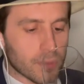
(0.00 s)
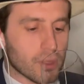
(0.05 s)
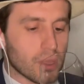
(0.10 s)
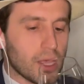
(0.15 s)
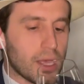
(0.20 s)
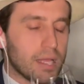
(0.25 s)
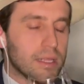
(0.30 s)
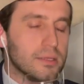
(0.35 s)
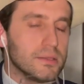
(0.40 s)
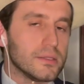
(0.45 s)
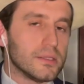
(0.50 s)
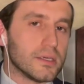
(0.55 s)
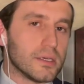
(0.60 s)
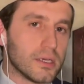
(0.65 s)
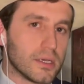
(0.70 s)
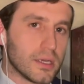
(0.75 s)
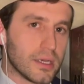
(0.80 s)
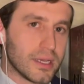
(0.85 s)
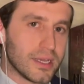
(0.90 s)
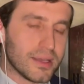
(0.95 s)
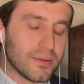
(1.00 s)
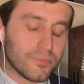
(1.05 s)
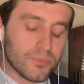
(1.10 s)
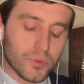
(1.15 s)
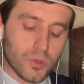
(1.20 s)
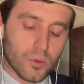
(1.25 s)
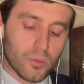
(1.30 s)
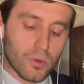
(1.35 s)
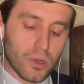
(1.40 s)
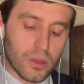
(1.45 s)
And,
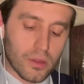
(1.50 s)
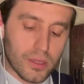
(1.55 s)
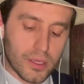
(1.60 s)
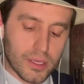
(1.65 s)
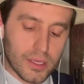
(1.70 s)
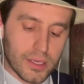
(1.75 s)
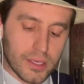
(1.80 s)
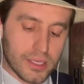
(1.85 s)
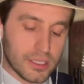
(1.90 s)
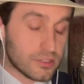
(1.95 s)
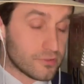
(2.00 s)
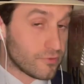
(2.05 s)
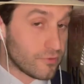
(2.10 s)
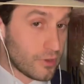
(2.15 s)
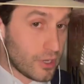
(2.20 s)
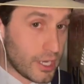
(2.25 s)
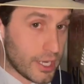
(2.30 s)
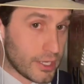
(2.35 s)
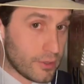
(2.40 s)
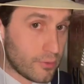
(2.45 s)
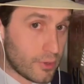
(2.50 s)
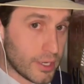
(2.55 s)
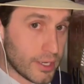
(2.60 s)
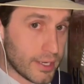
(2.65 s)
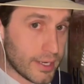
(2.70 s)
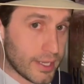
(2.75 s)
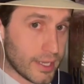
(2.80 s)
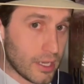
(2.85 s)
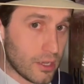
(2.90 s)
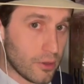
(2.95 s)
well, it's fine right
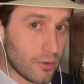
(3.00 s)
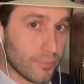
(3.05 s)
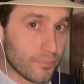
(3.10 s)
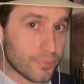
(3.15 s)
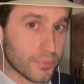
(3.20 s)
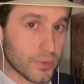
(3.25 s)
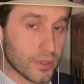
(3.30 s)
now.